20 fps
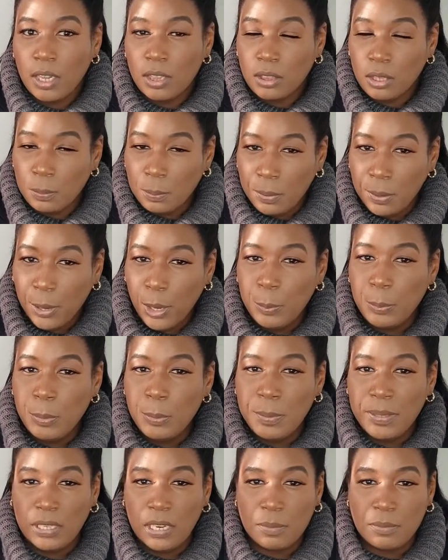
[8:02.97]
The purple
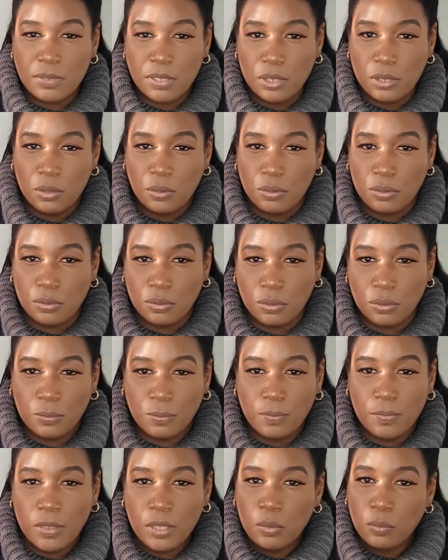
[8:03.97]
becomes the neutral.
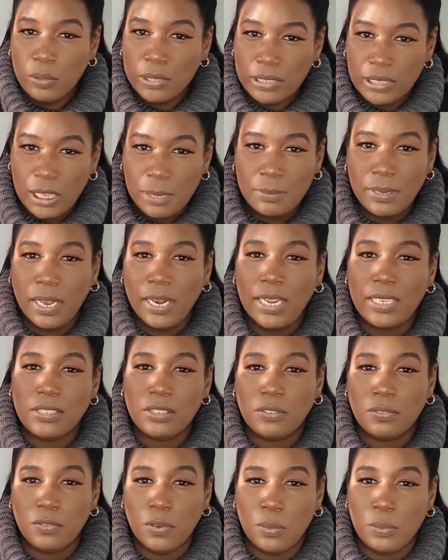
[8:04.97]
We keep that as
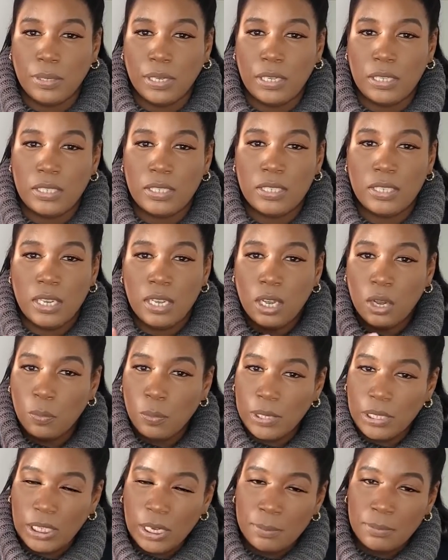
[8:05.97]
the focus.
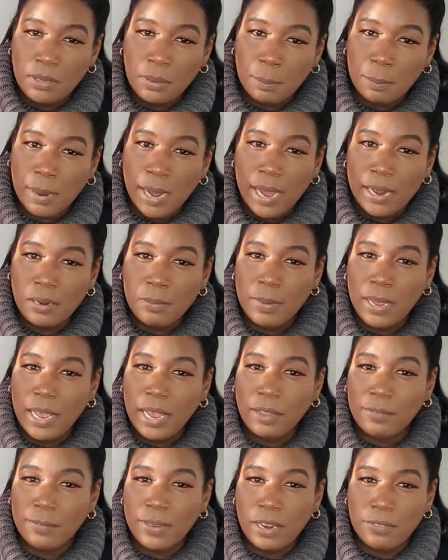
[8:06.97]
We keep the bottom
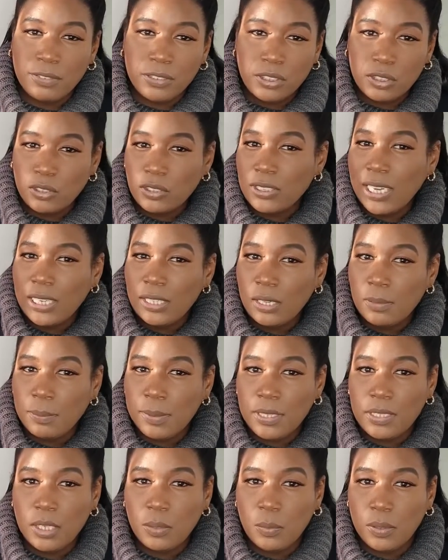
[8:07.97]
half ever so slightly
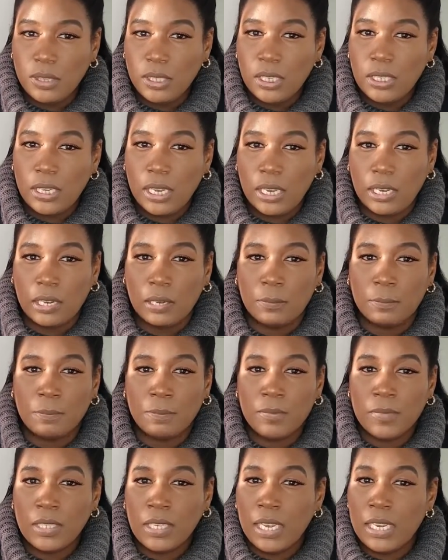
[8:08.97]
busy with the gingham.
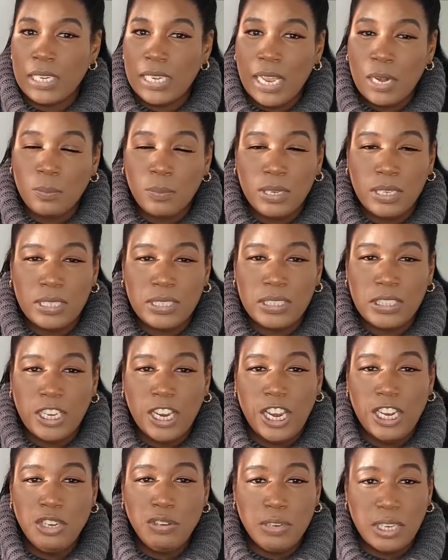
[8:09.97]
Again, we
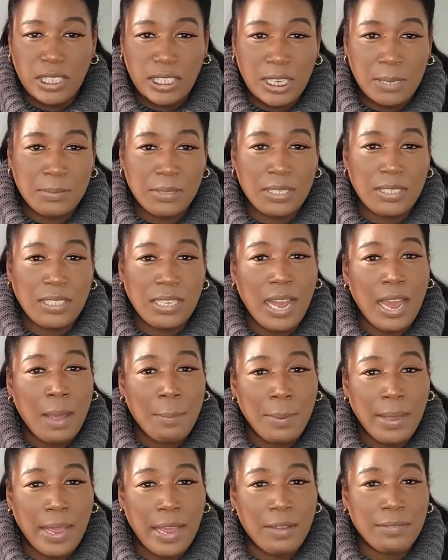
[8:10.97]
continue to keep the
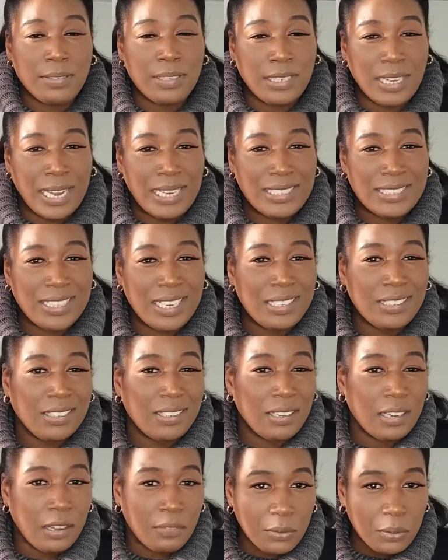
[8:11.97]
top half nice
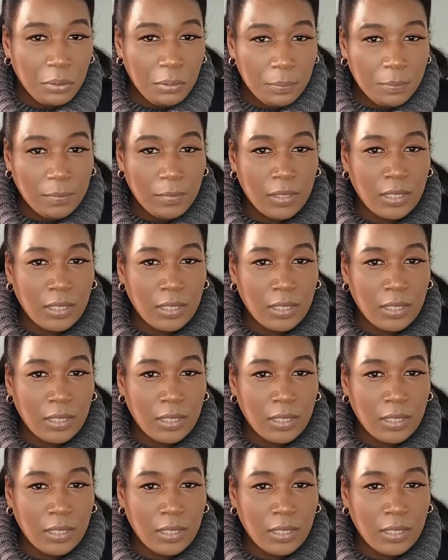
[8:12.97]
and level.